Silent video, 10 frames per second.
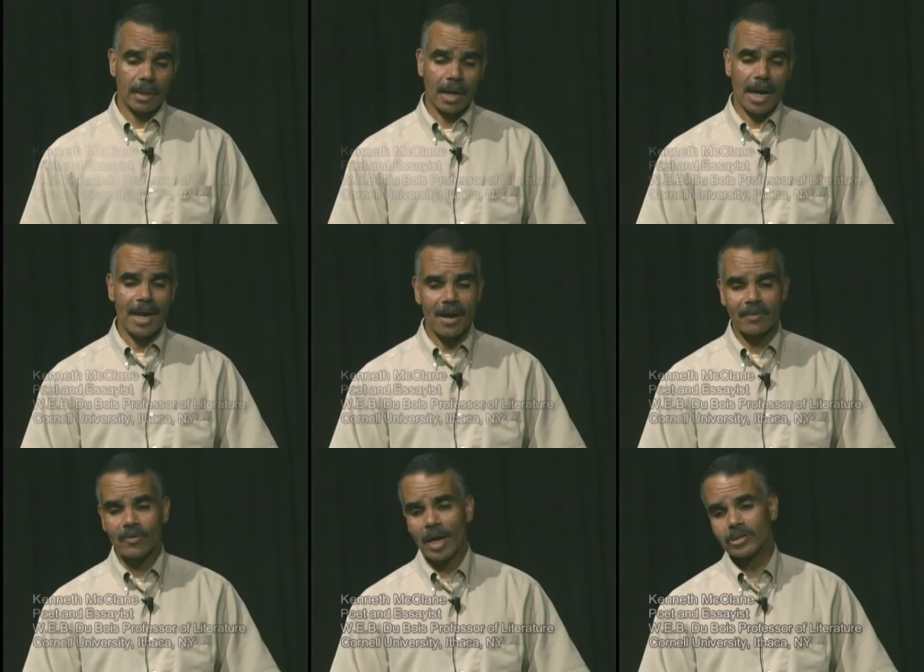I
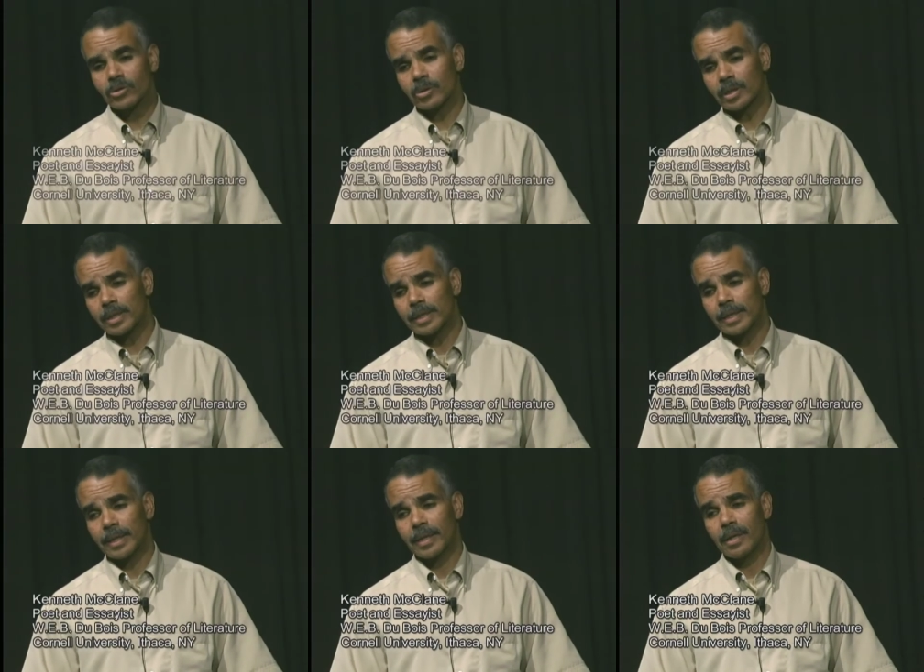have actually
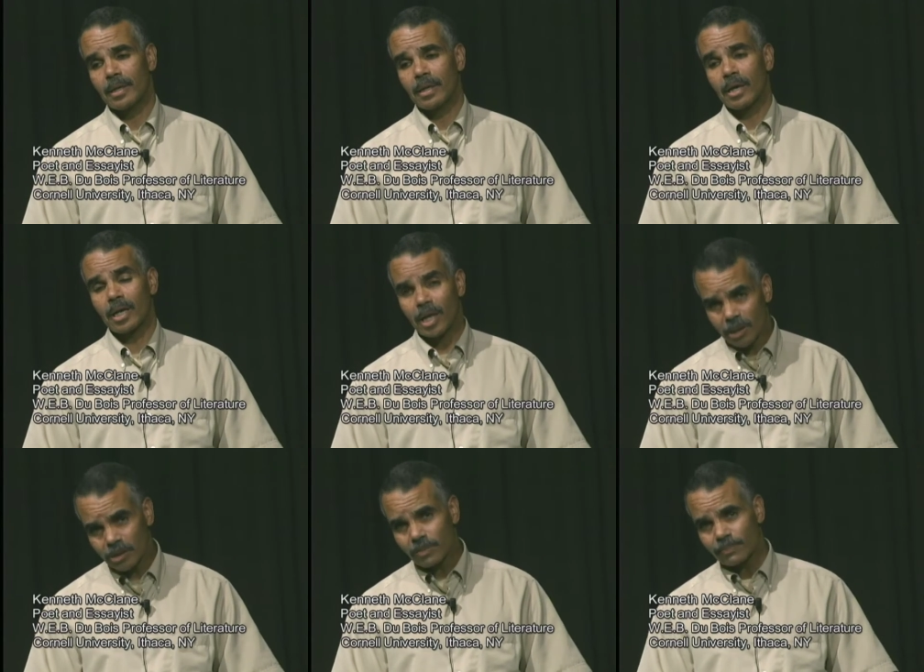a
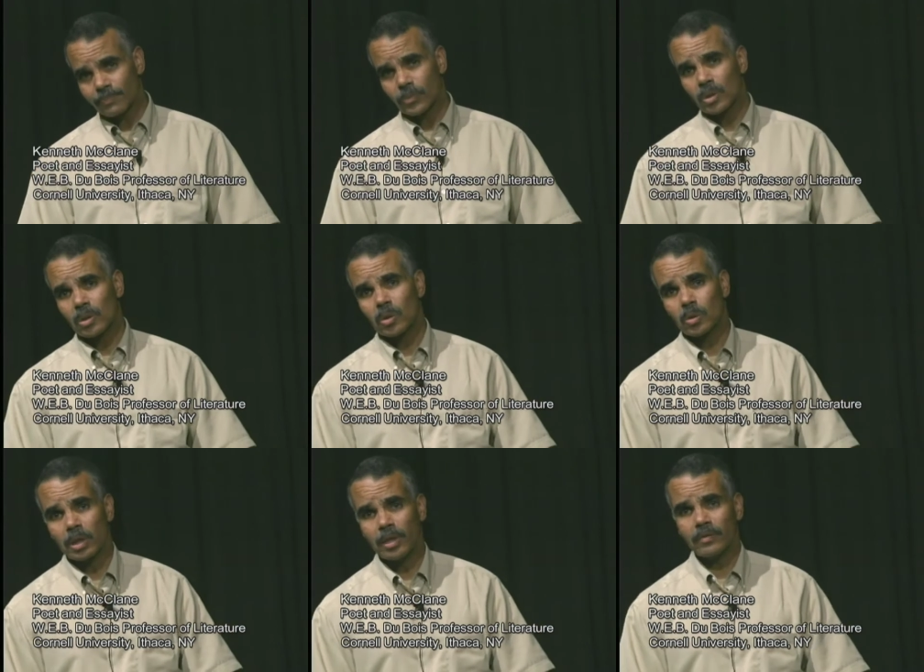cousin who
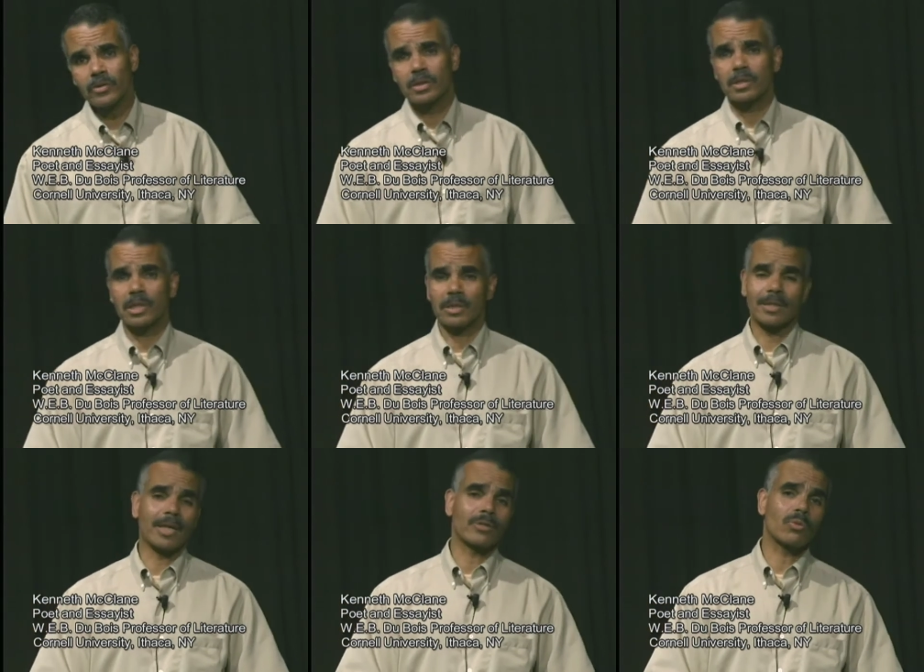lives in the
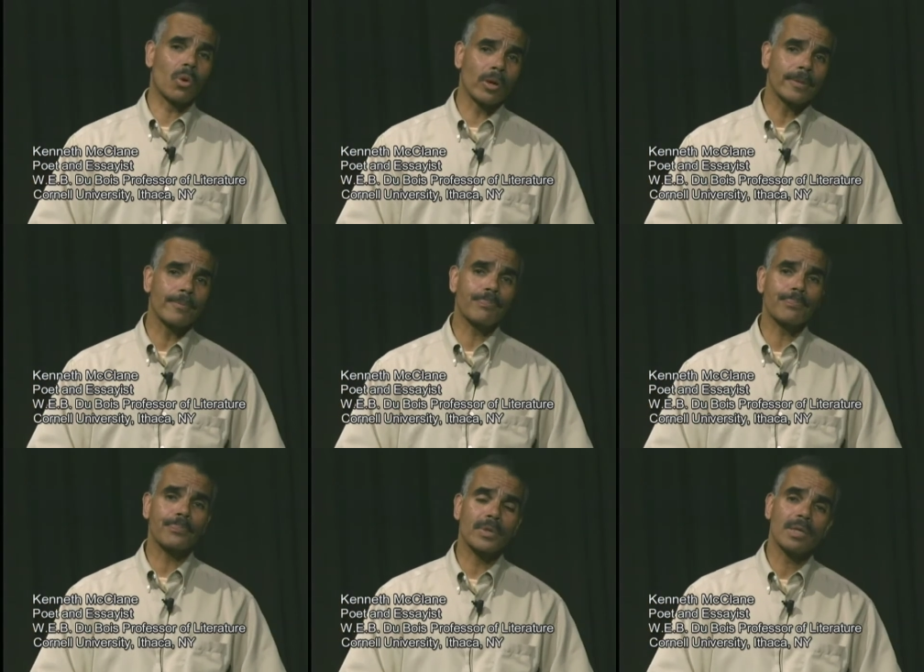Ninth Ward,
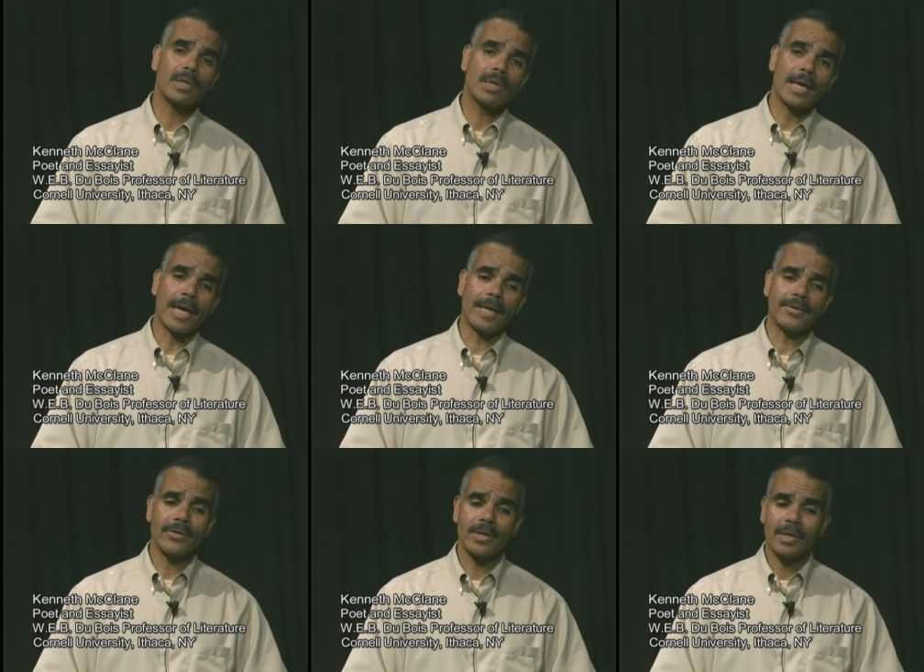and
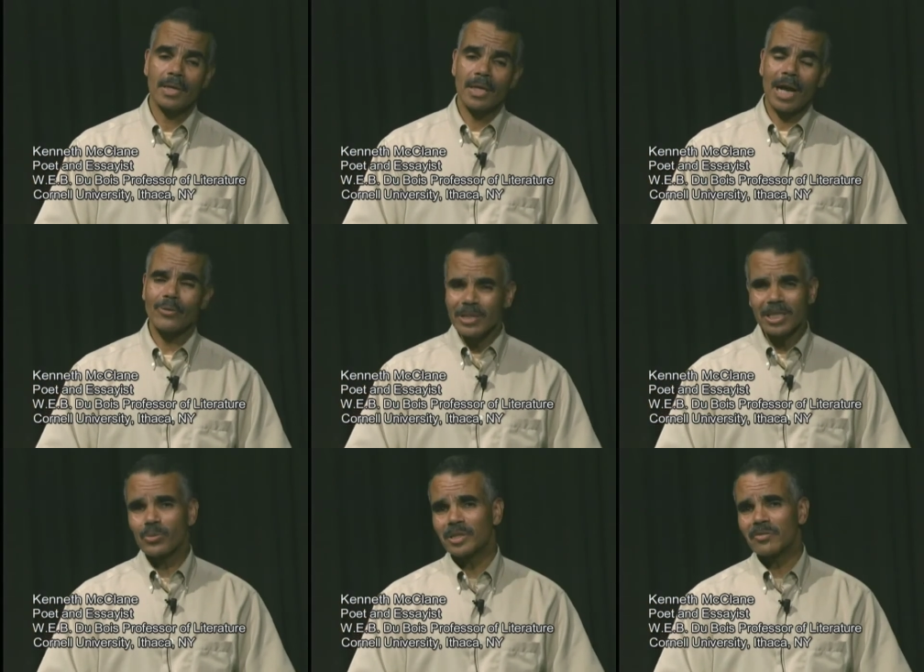I
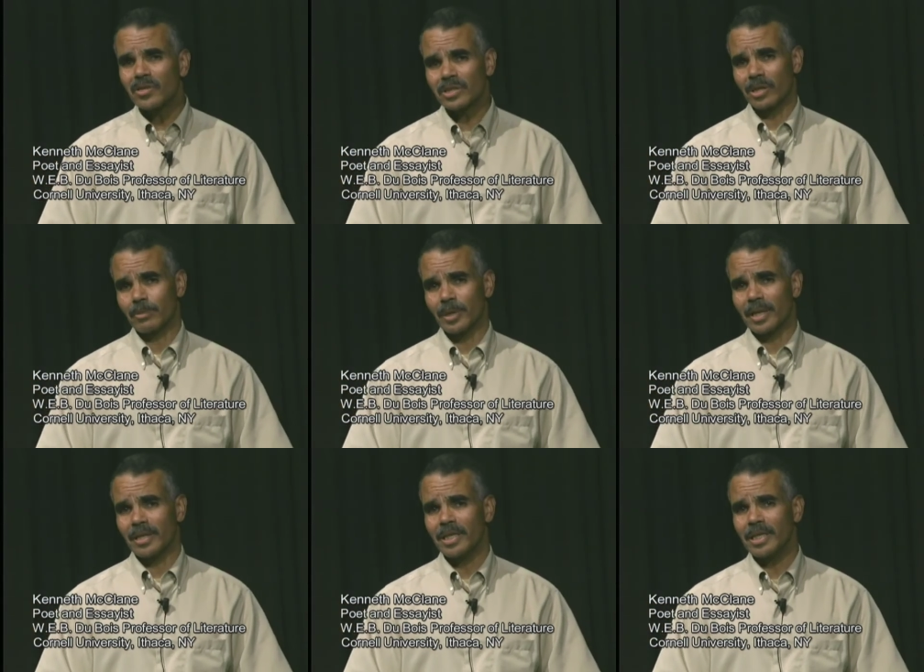recently went to visit him,
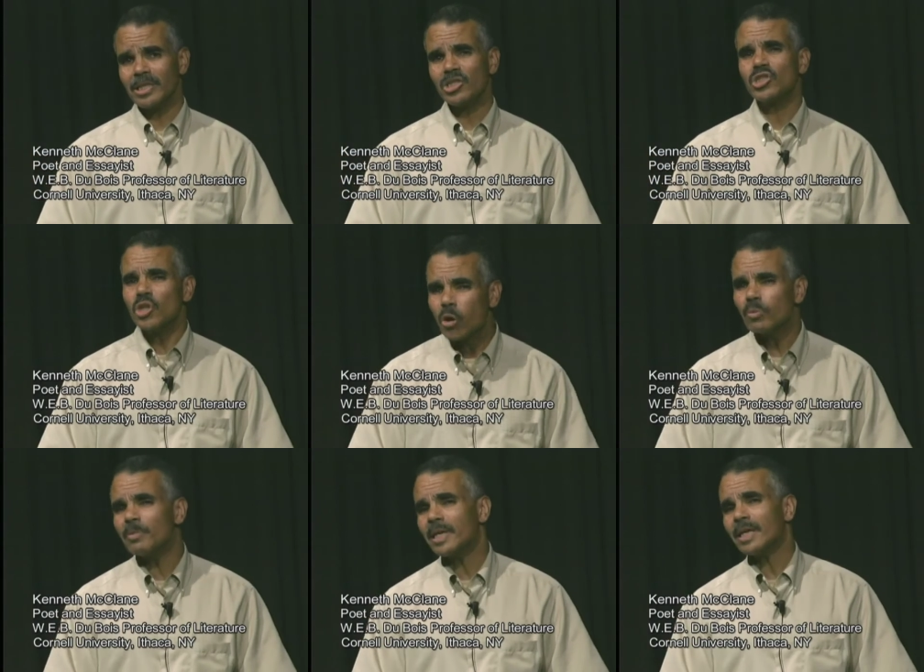and he showed
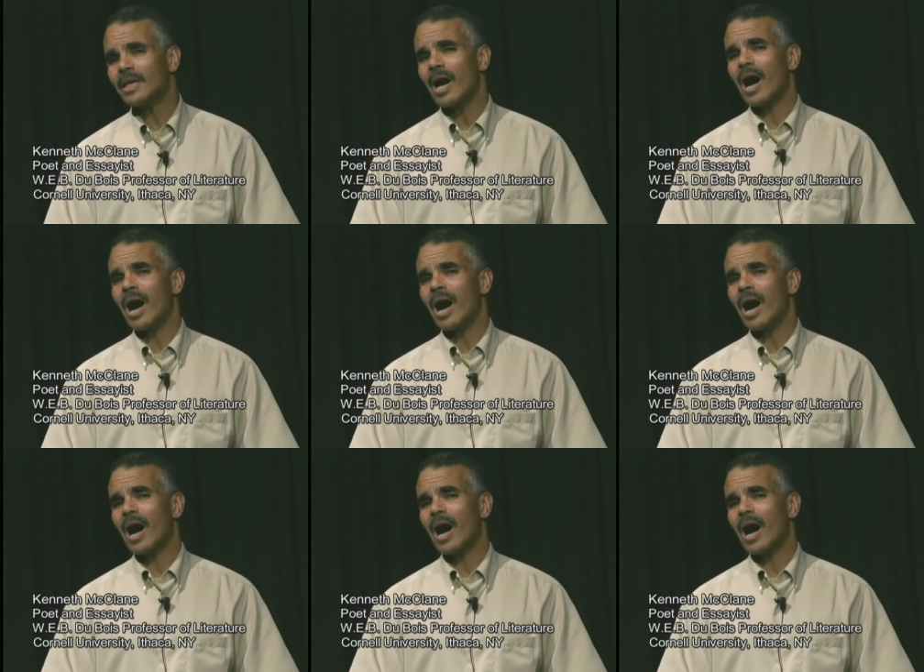me